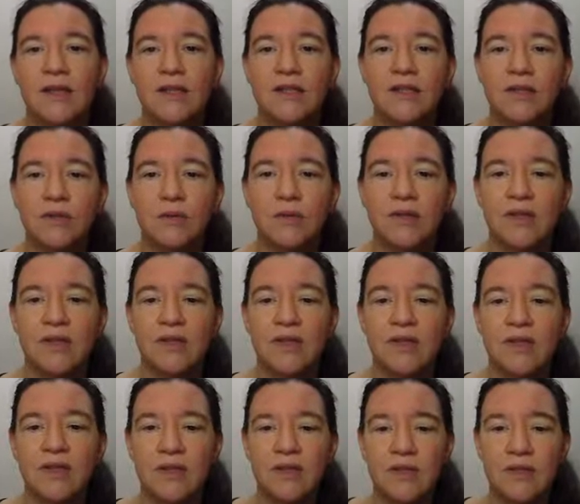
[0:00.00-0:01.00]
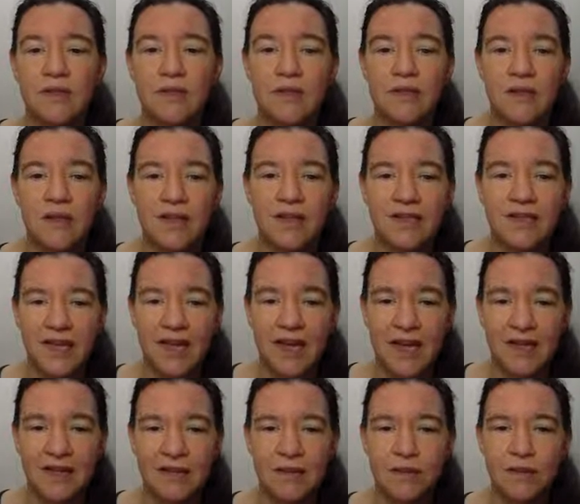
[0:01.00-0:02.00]
So these
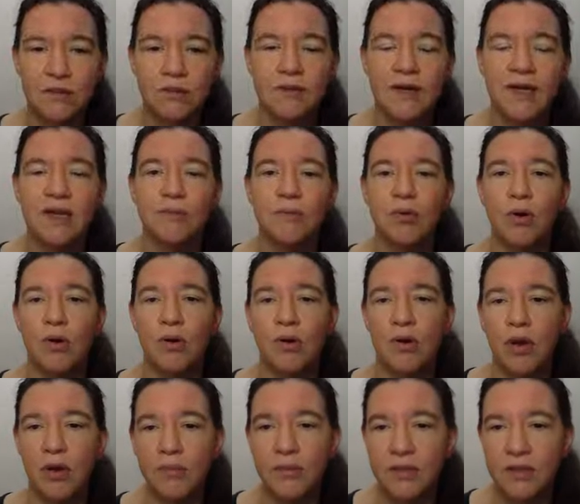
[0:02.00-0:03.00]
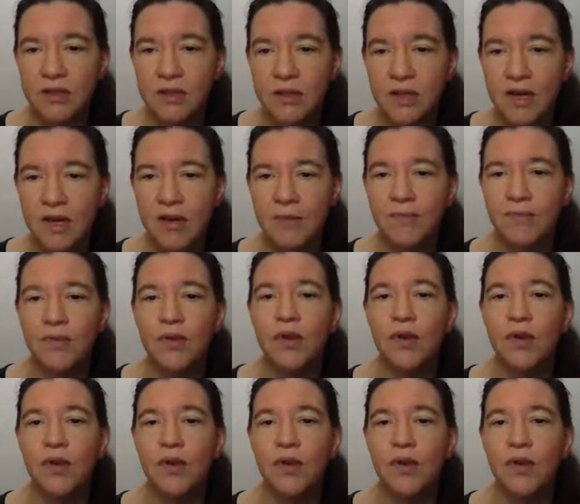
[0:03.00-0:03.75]
attacks run in polynomial time